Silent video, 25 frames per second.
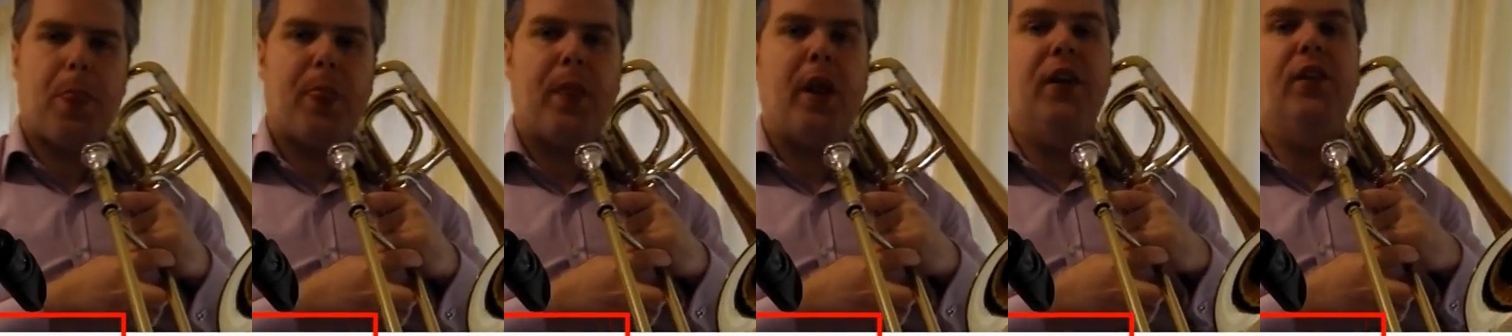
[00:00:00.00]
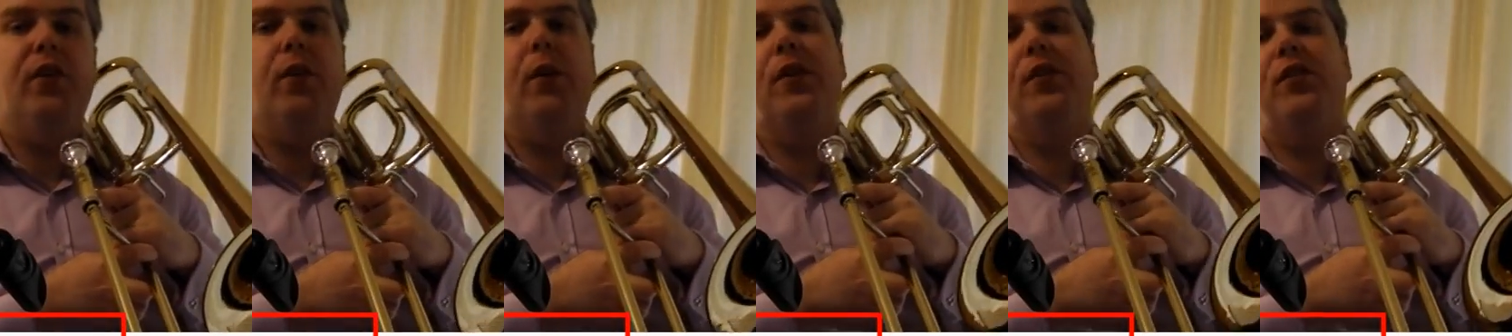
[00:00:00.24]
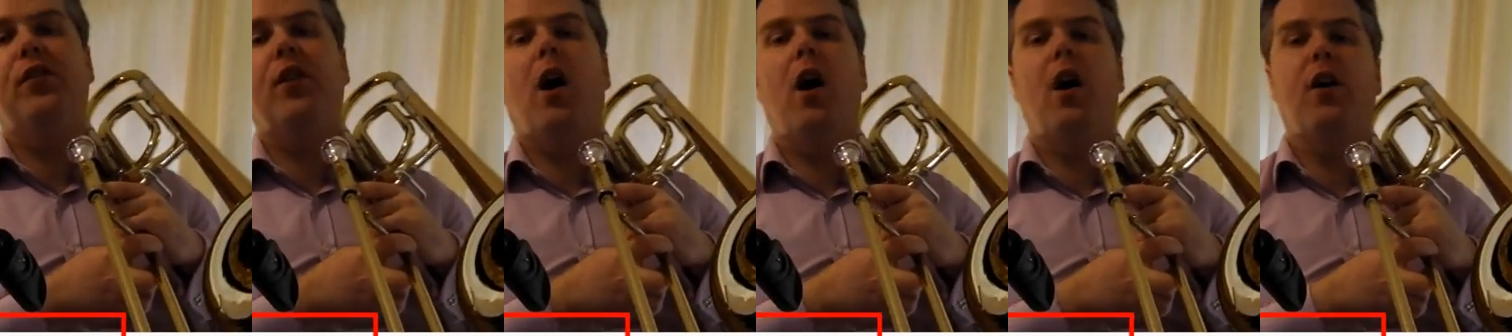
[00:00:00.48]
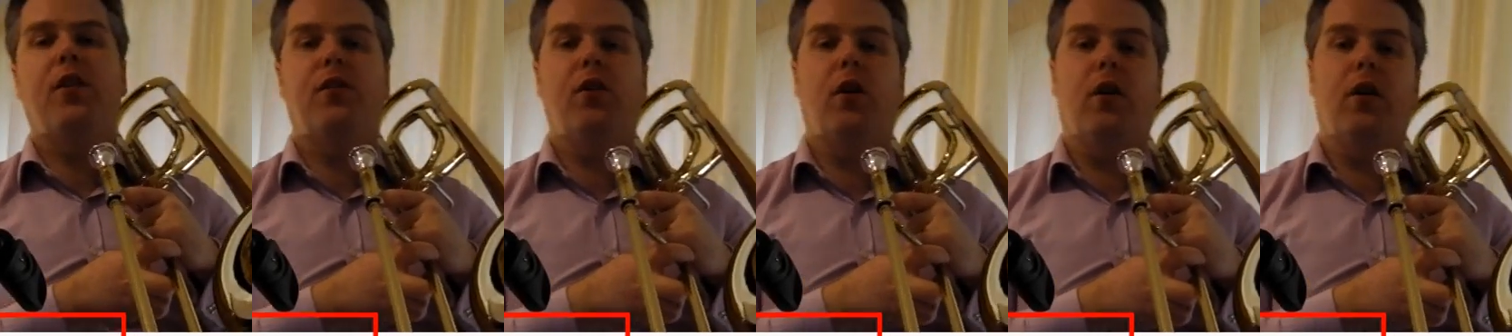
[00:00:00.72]
So it
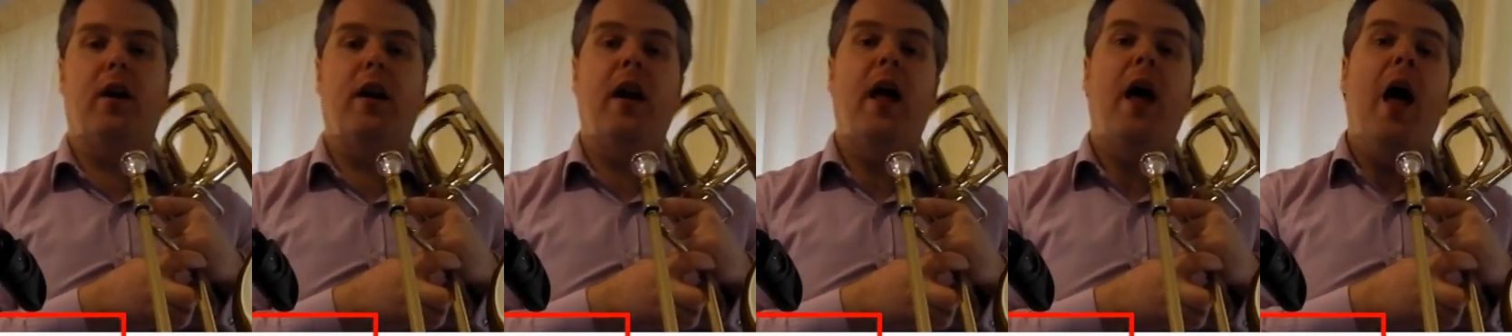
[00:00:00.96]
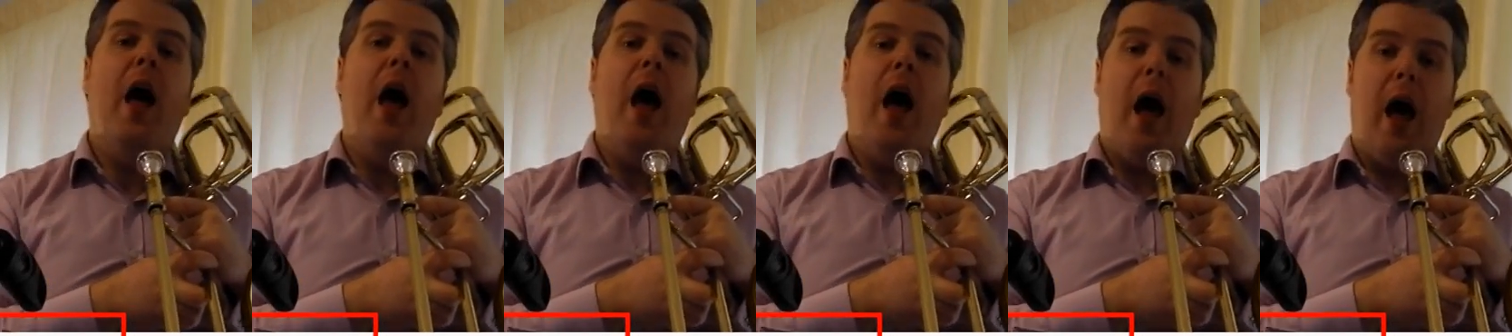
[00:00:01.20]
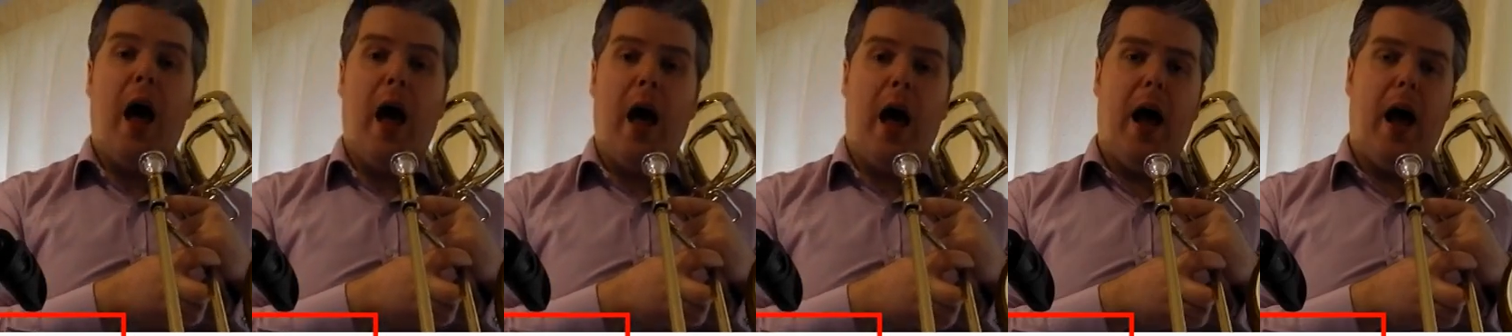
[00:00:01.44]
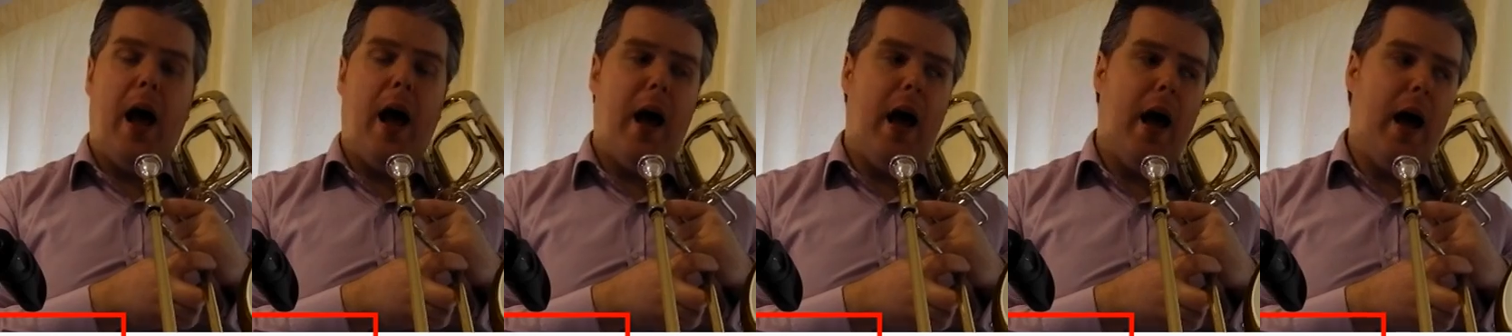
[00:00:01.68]
starts on an
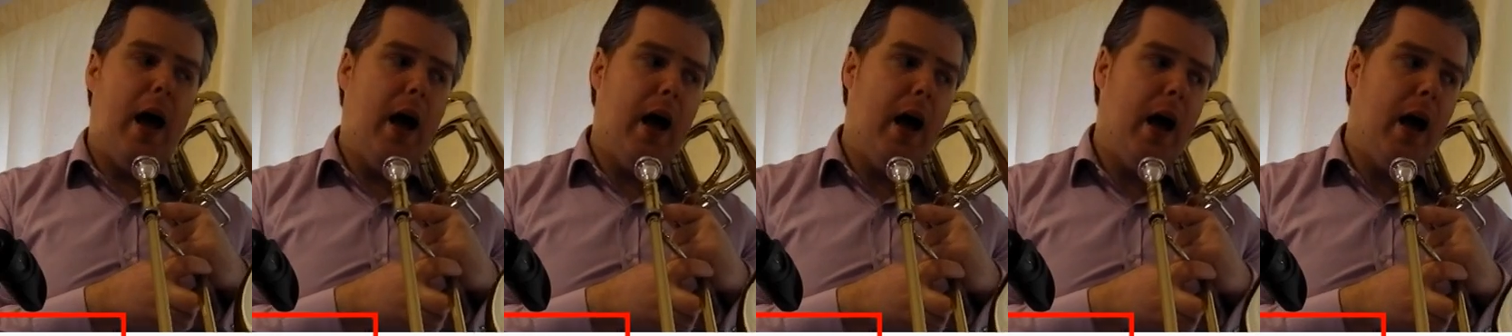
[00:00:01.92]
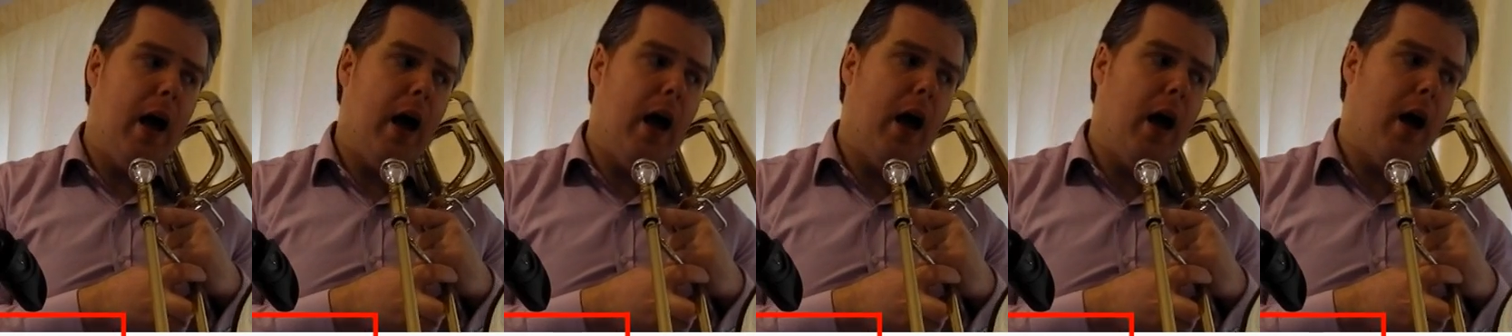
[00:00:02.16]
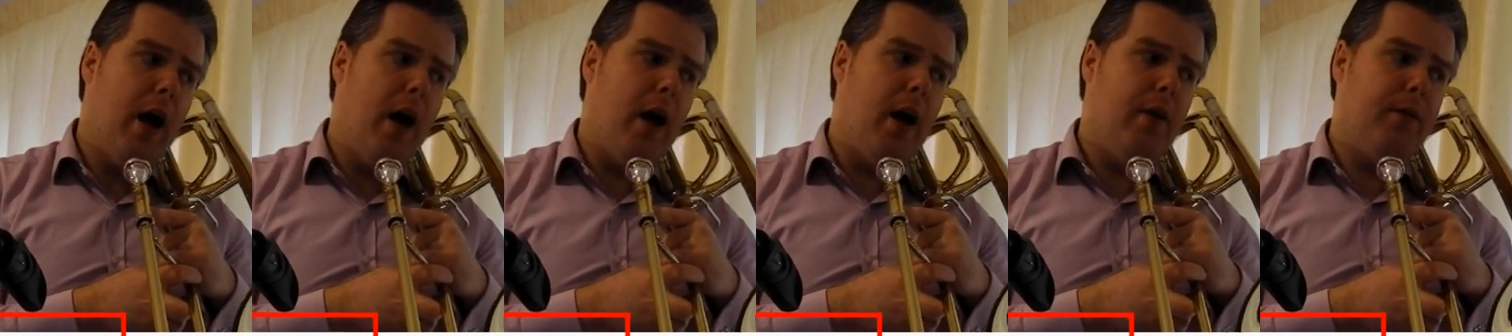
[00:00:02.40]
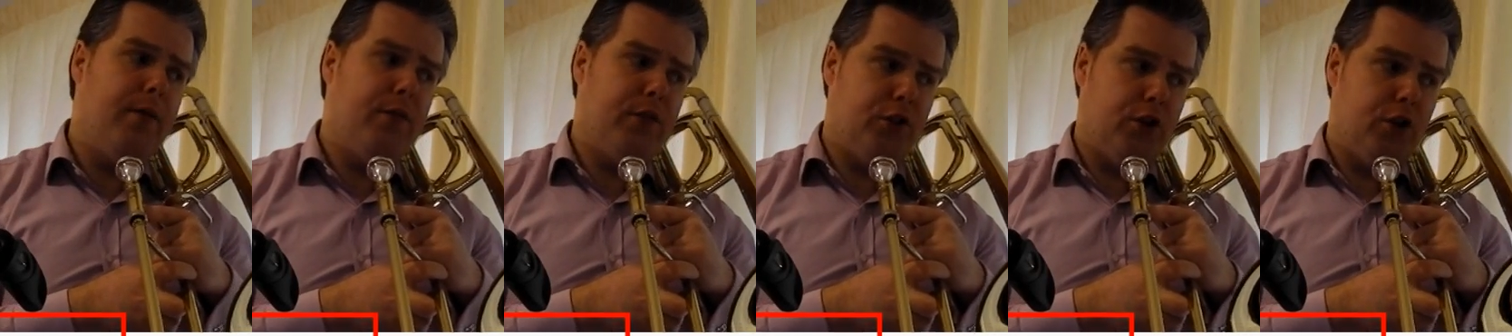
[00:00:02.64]

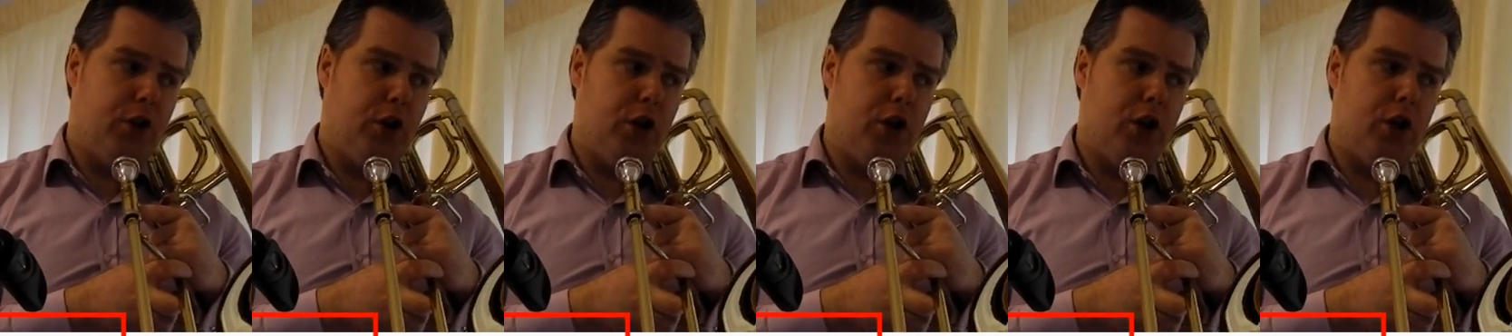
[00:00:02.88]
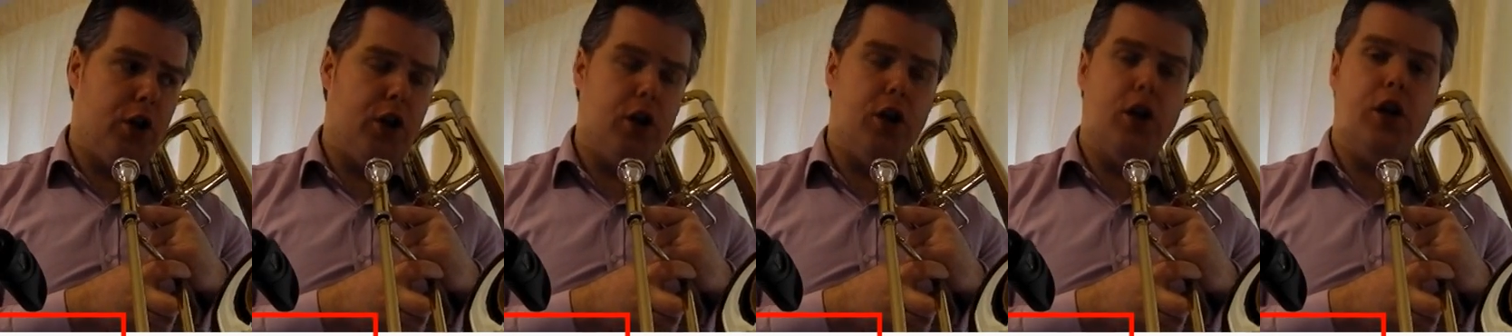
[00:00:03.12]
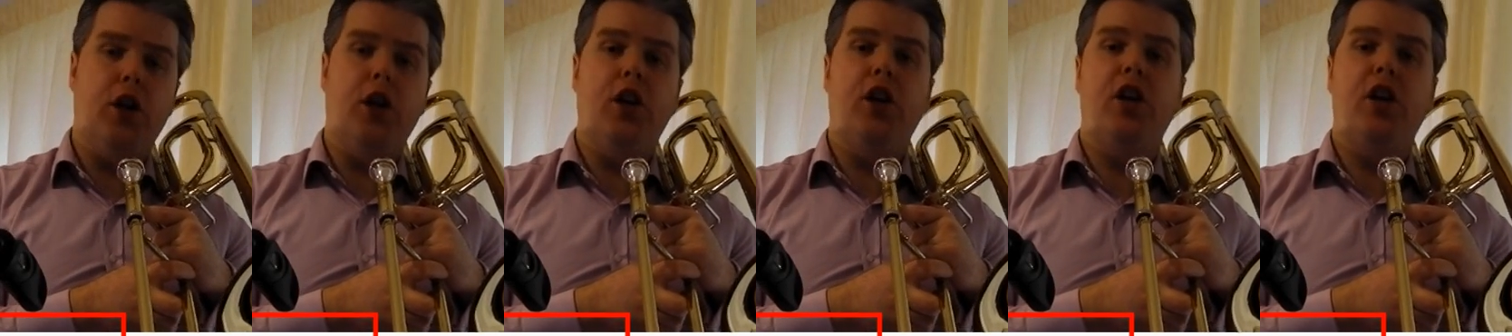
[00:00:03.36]
F, C,